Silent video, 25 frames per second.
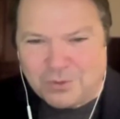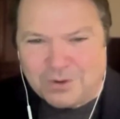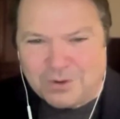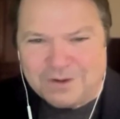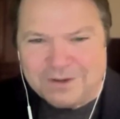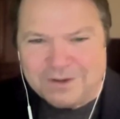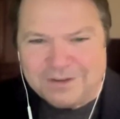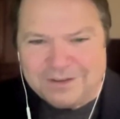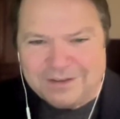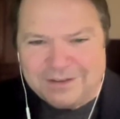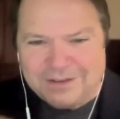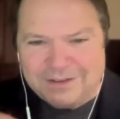
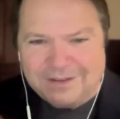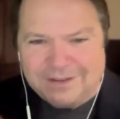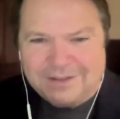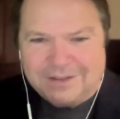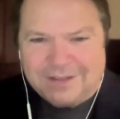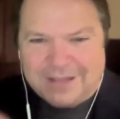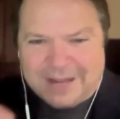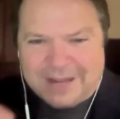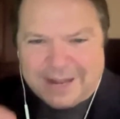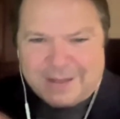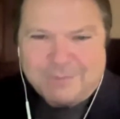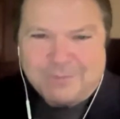board,
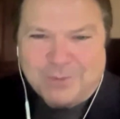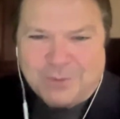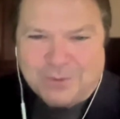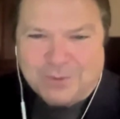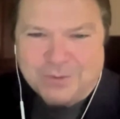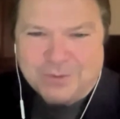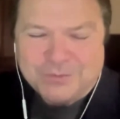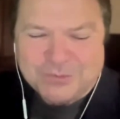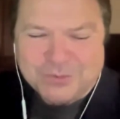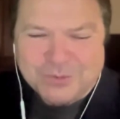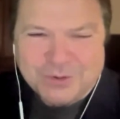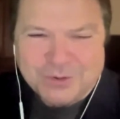and I'm
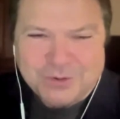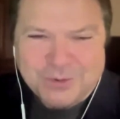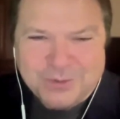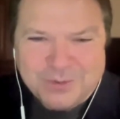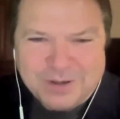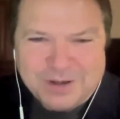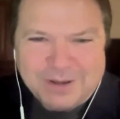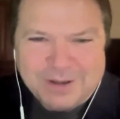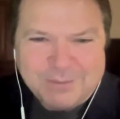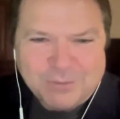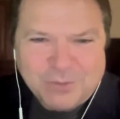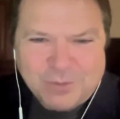going
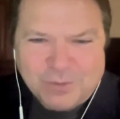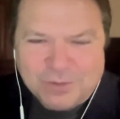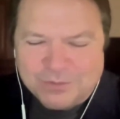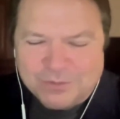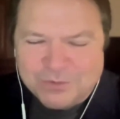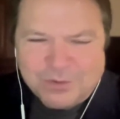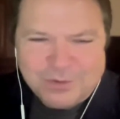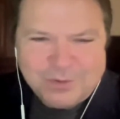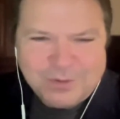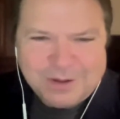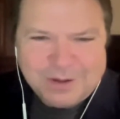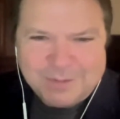through and I'm
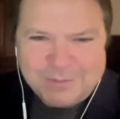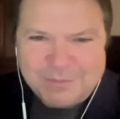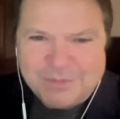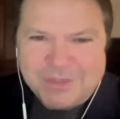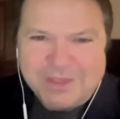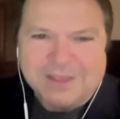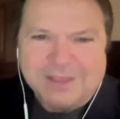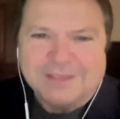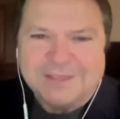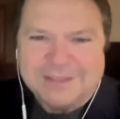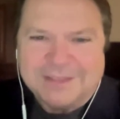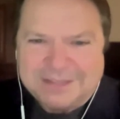going through and I'm
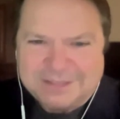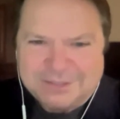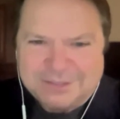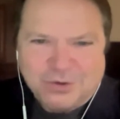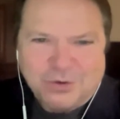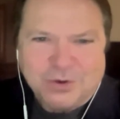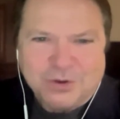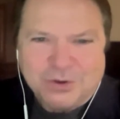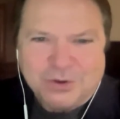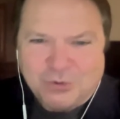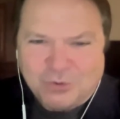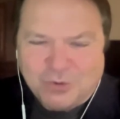thinking
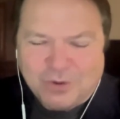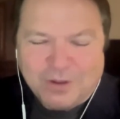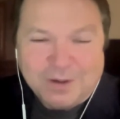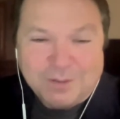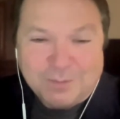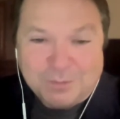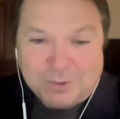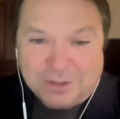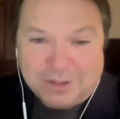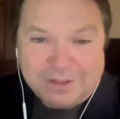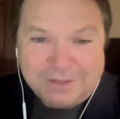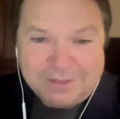these are
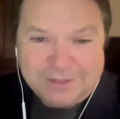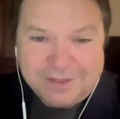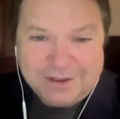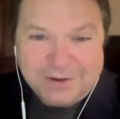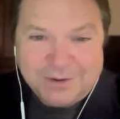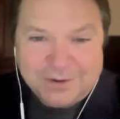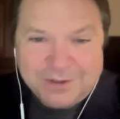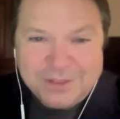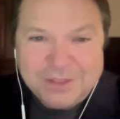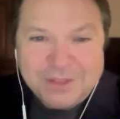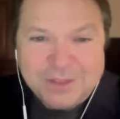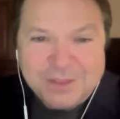incredible and
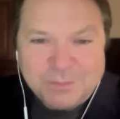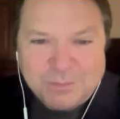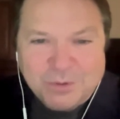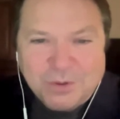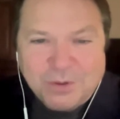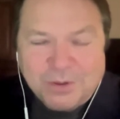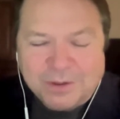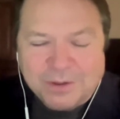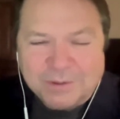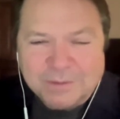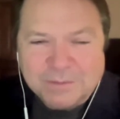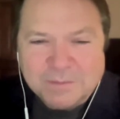they're in the
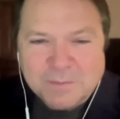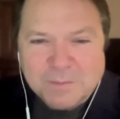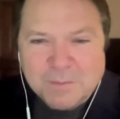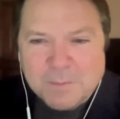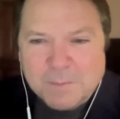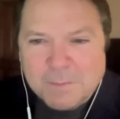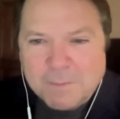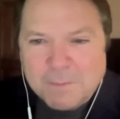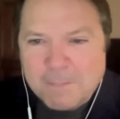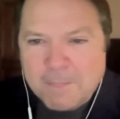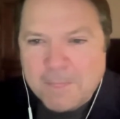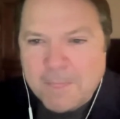book.
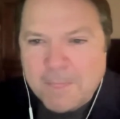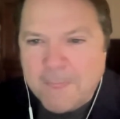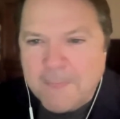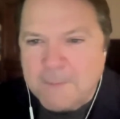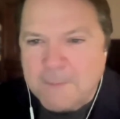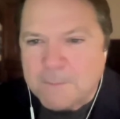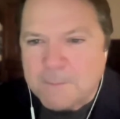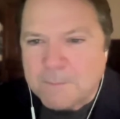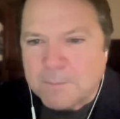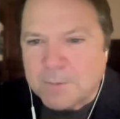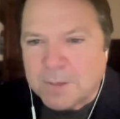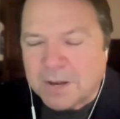
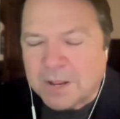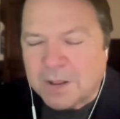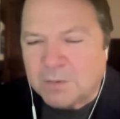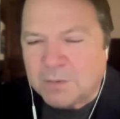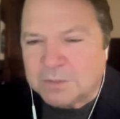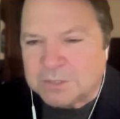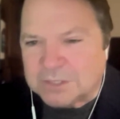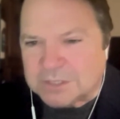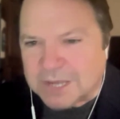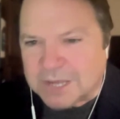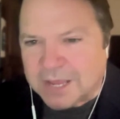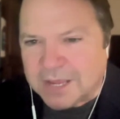But
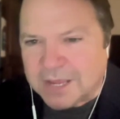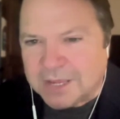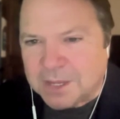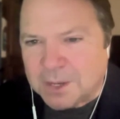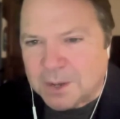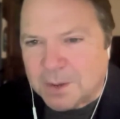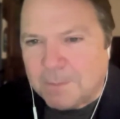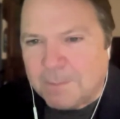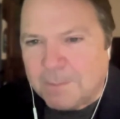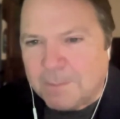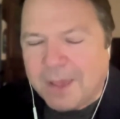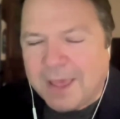I was
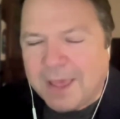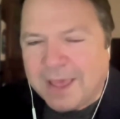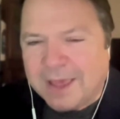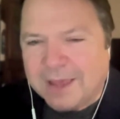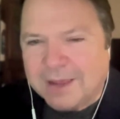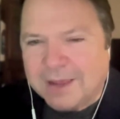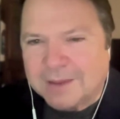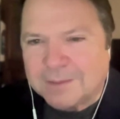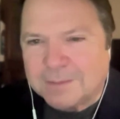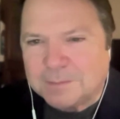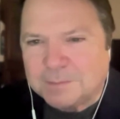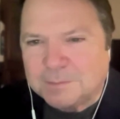taken
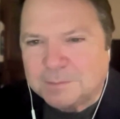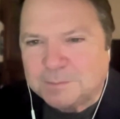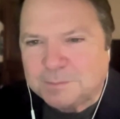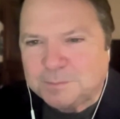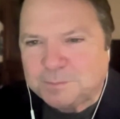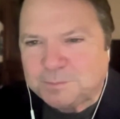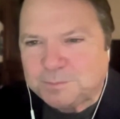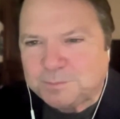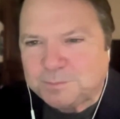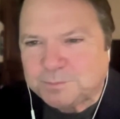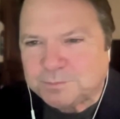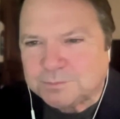aback
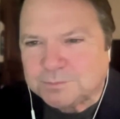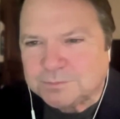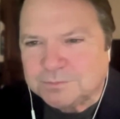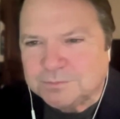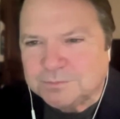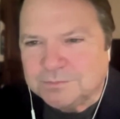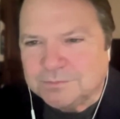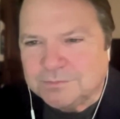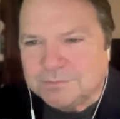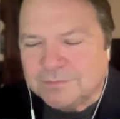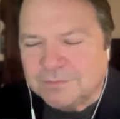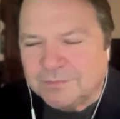
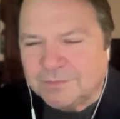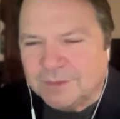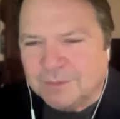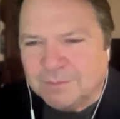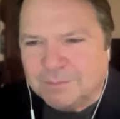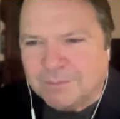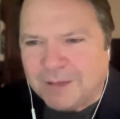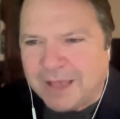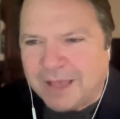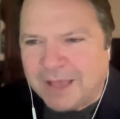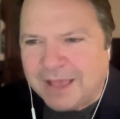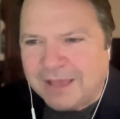
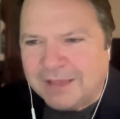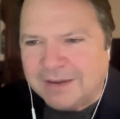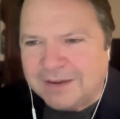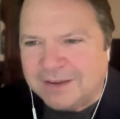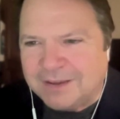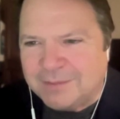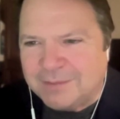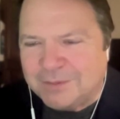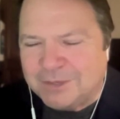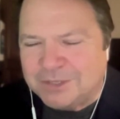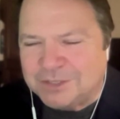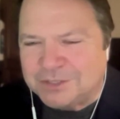by
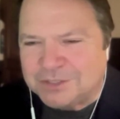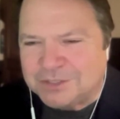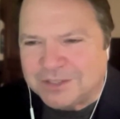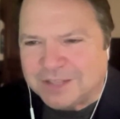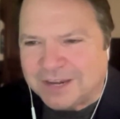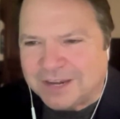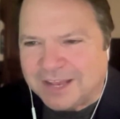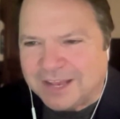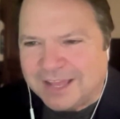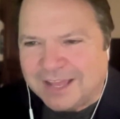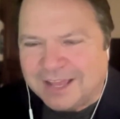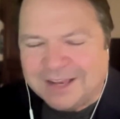an
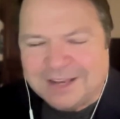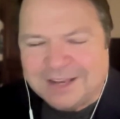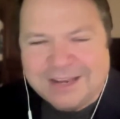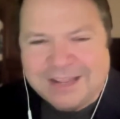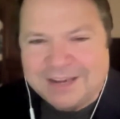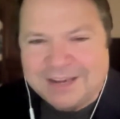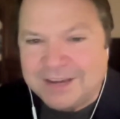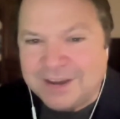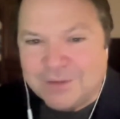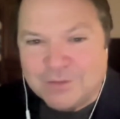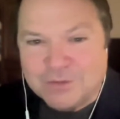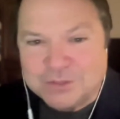image that I
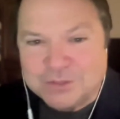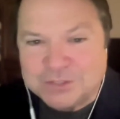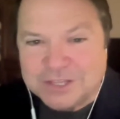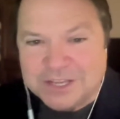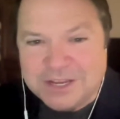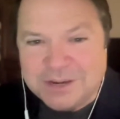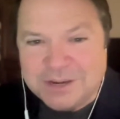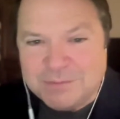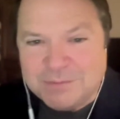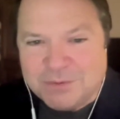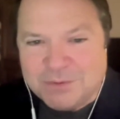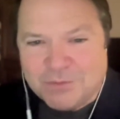had never
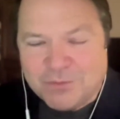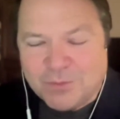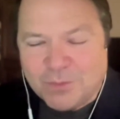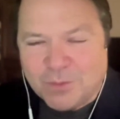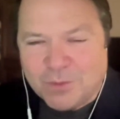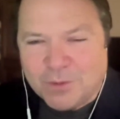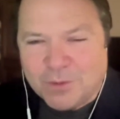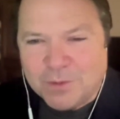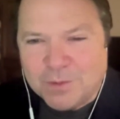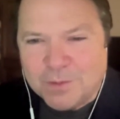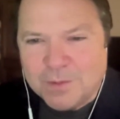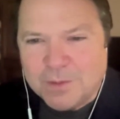seen
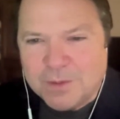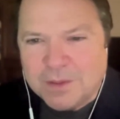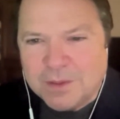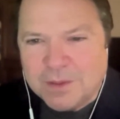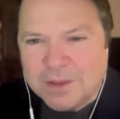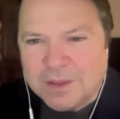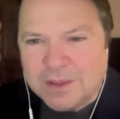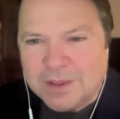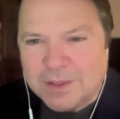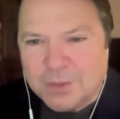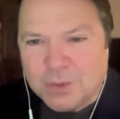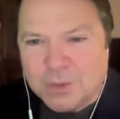before.
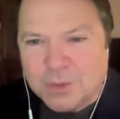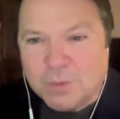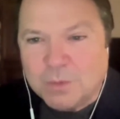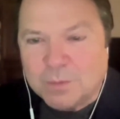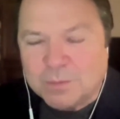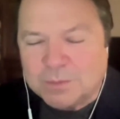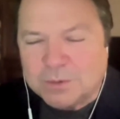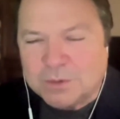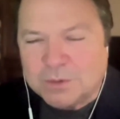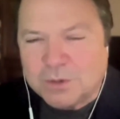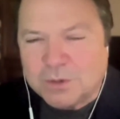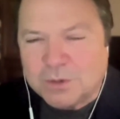And there
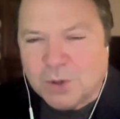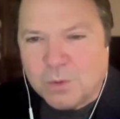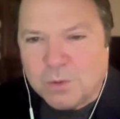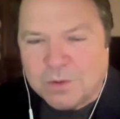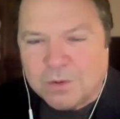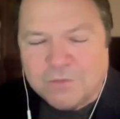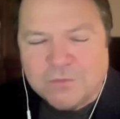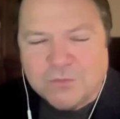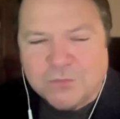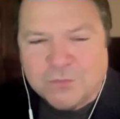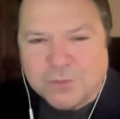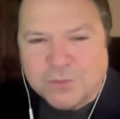were a
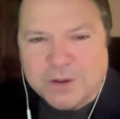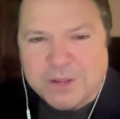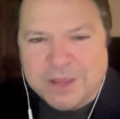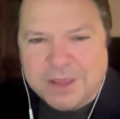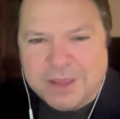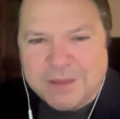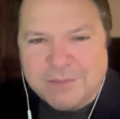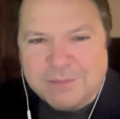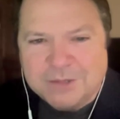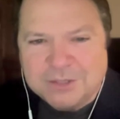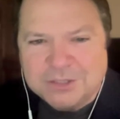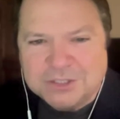total of
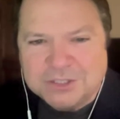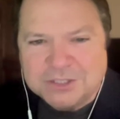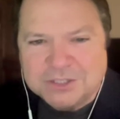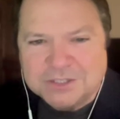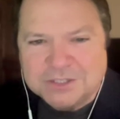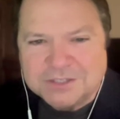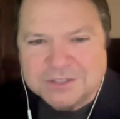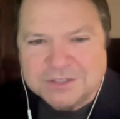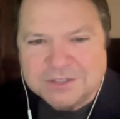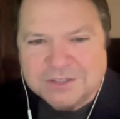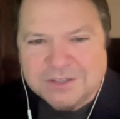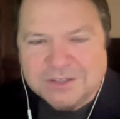3
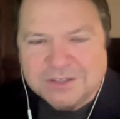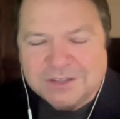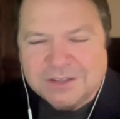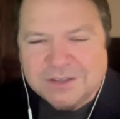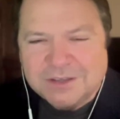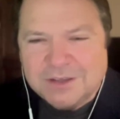images